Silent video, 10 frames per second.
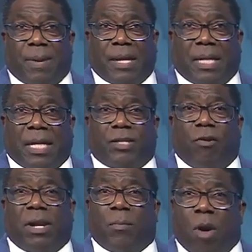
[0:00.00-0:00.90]
about
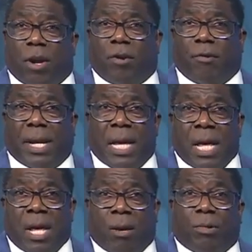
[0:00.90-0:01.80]
electronic monitoring.
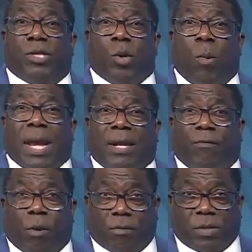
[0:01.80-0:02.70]
We're still
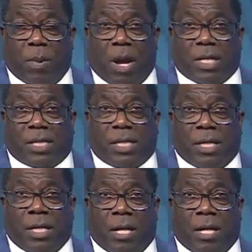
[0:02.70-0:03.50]
waiting for a response.